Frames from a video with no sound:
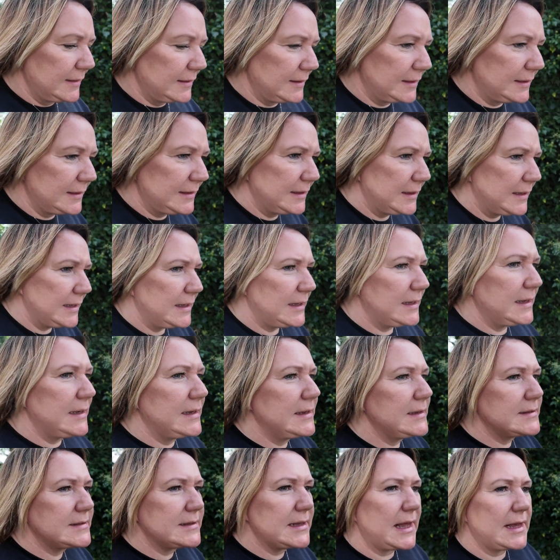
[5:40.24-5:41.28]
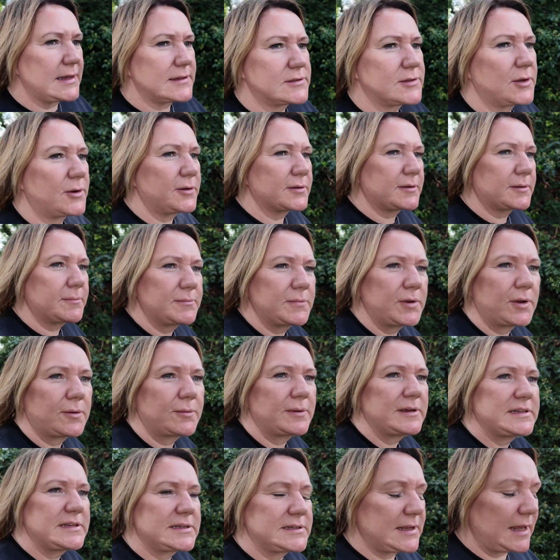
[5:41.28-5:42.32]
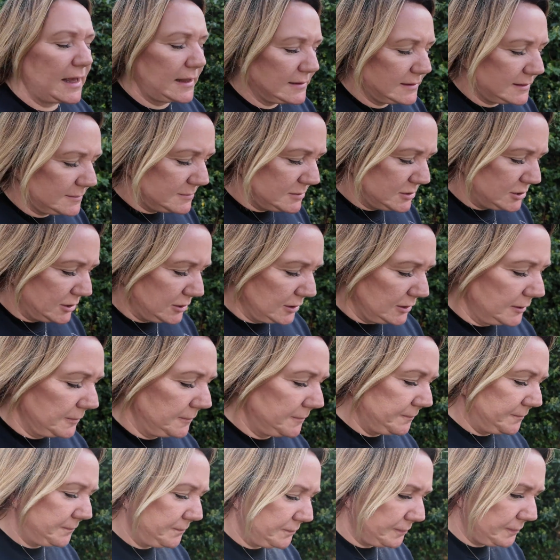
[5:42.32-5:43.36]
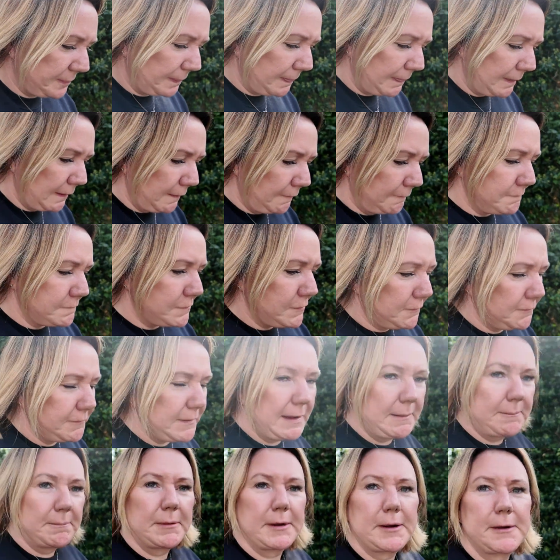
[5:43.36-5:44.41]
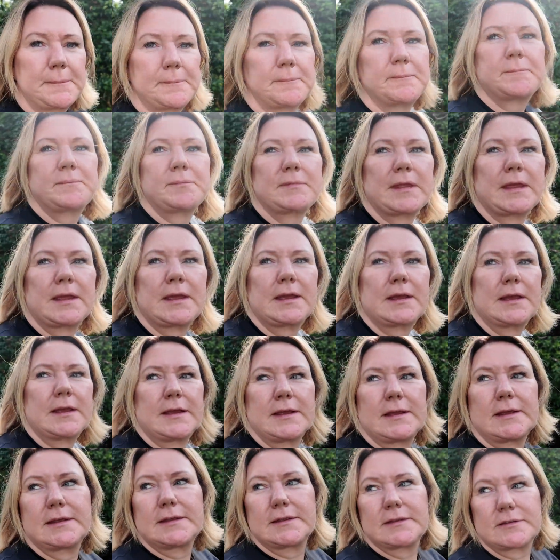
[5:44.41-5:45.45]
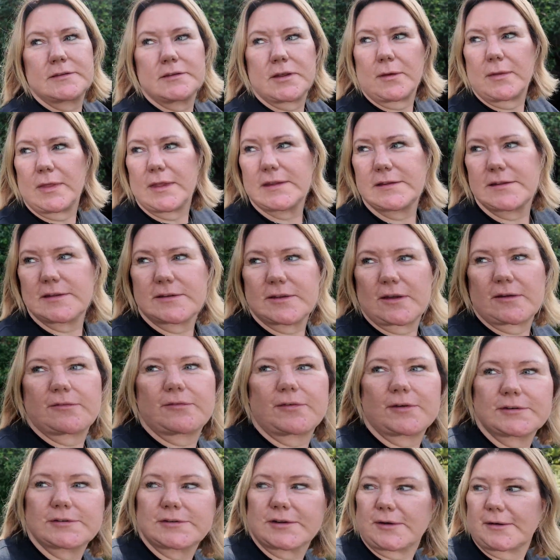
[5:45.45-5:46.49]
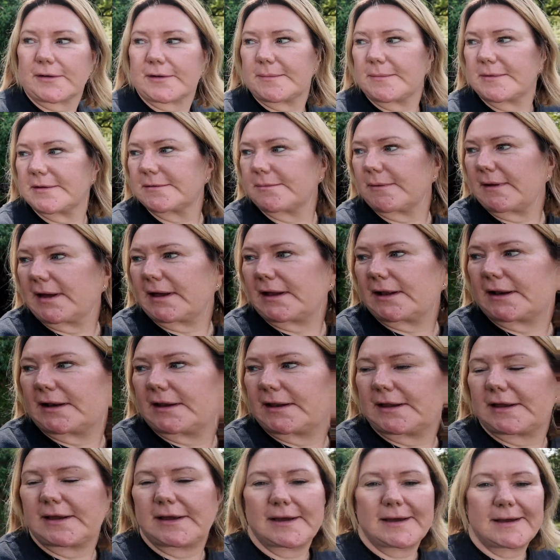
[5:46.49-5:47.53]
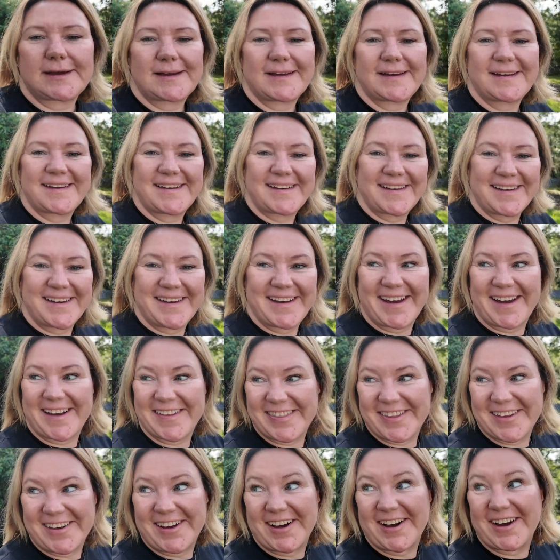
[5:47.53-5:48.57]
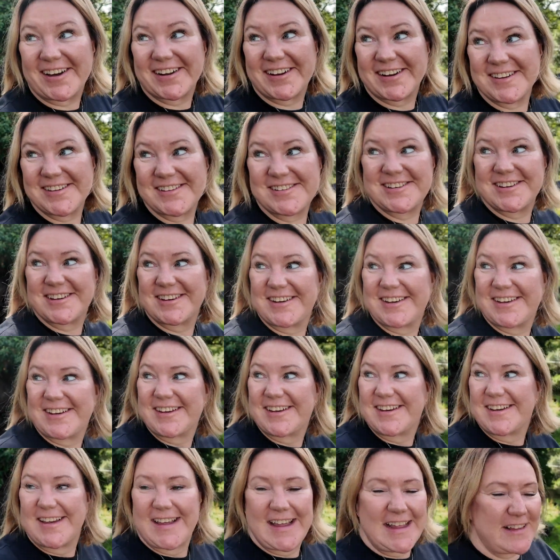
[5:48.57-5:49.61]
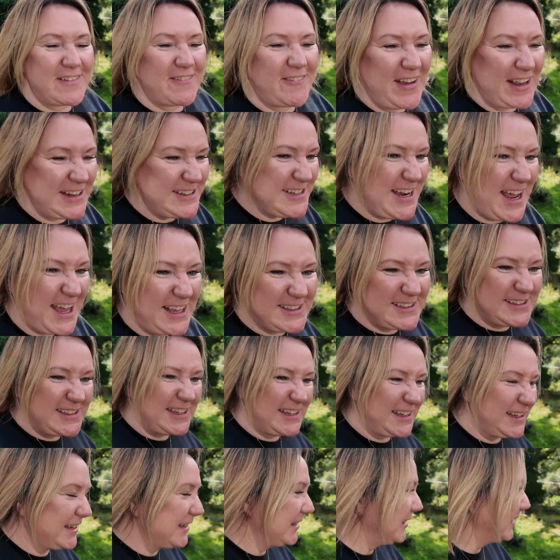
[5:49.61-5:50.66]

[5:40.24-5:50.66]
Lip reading: the keys last autumn. No, we didn't get them to November. So this is our first autumn as well at the cottage. It's fantastic.